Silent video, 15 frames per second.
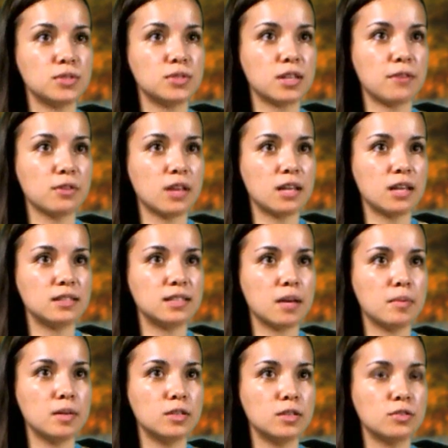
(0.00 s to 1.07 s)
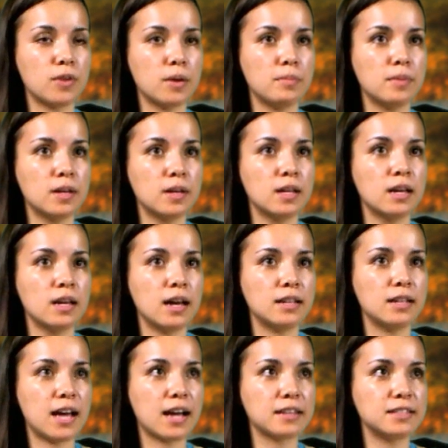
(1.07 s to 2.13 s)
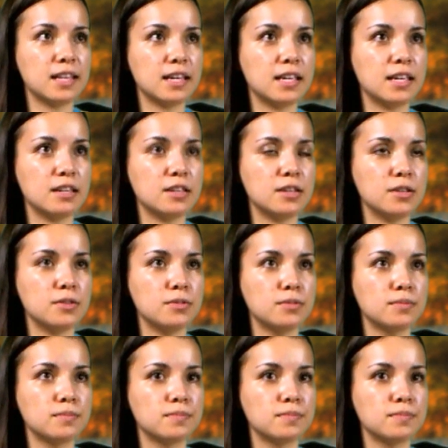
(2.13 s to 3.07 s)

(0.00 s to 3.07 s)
suffer less damage from attacks that hit you.